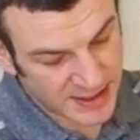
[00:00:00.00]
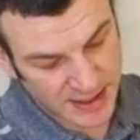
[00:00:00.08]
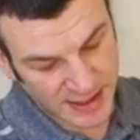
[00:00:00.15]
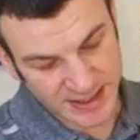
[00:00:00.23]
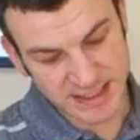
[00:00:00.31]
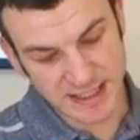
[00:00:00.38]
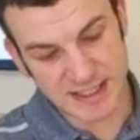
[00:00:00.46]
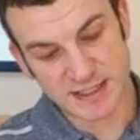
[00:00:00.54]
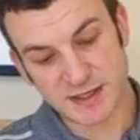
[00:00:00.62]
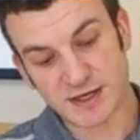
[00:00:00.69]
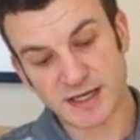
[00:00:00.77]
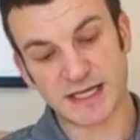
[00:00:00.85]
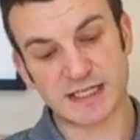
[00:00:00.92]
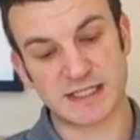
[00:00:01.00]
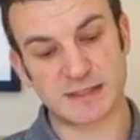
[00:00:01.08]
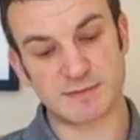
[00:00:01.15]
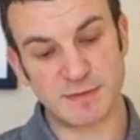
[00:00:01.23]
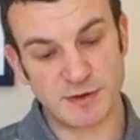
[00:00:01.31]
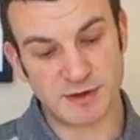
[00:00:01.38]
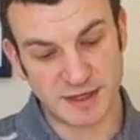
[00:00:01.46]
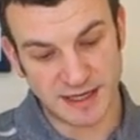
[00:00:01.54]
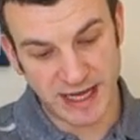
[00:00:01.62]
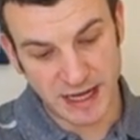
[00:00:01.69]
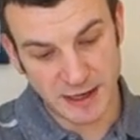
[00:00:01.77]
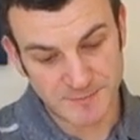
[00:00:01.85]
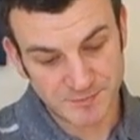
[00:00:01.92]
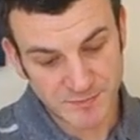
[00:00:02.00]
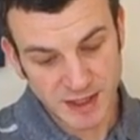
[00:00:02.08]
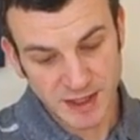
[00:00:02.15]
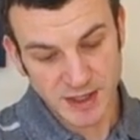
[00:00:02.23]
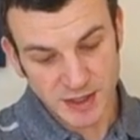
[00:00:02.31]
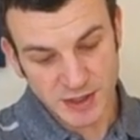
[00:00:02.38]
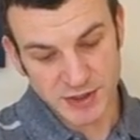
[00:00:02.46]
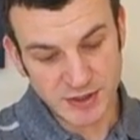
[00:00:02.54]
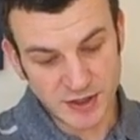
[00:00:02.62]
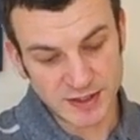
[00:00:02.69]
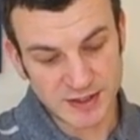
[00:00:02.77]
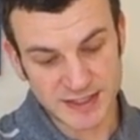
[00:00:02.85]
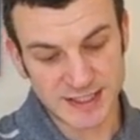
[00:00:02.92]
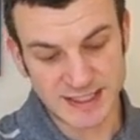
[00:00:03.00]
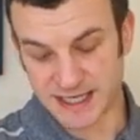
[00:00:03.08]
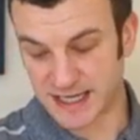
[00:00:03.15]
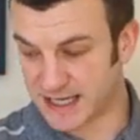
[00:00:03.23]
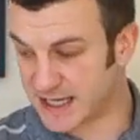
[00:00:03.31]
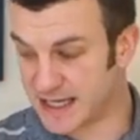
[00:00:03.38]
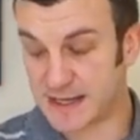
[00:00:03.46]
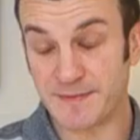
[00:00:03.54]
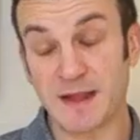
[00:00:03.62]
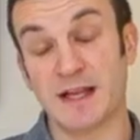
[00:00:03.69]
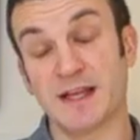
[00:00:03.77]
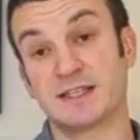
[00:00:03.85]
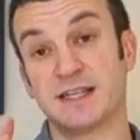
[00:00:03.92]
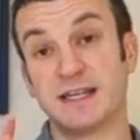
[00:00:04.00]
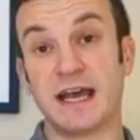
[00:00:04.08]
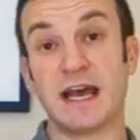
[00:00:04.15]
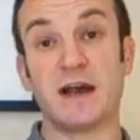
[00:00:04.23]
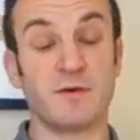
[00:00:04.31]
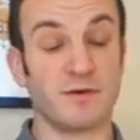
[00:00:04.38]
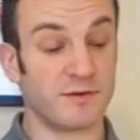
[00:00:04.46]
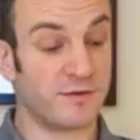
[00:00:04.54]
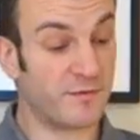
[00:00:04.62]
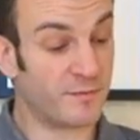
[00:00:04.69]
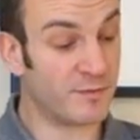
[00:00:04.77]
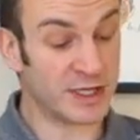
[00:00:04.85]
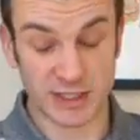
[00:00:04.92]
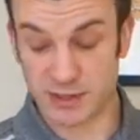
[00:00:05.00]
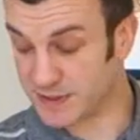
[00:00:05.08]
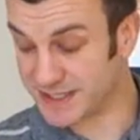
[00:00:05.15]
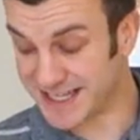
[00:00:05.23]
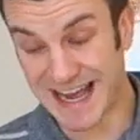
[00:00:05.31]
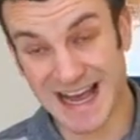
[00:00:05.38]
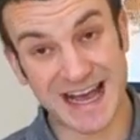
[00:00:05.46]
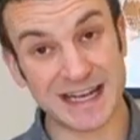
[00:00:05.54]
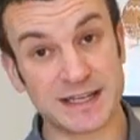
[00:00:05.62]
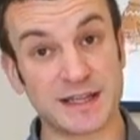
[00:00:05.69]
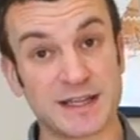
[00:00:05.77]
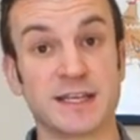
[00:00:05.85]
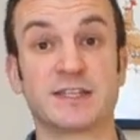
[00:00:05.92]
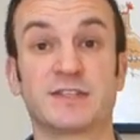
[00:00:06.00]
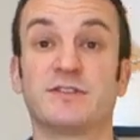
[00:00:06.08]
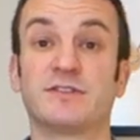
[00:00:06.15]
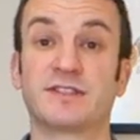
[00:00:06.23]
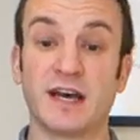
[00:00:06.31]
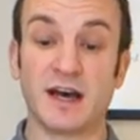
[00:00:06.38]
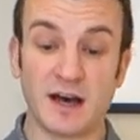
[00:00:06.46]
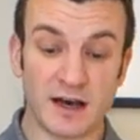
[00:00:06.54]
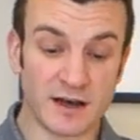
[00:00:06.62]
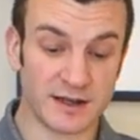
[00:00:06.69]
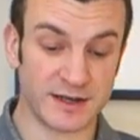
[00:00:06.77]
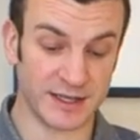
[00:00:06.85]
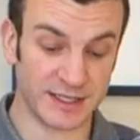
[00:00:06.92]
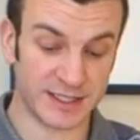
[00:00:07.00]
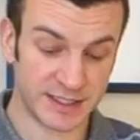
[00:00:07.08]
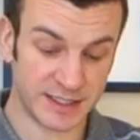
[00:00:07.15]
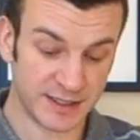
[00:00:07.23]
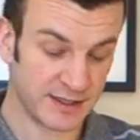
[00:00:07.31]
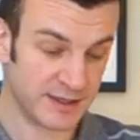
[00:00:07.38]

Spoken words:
You can see it's looking smoother now, not as sticky. So now we just want to add these sultanas.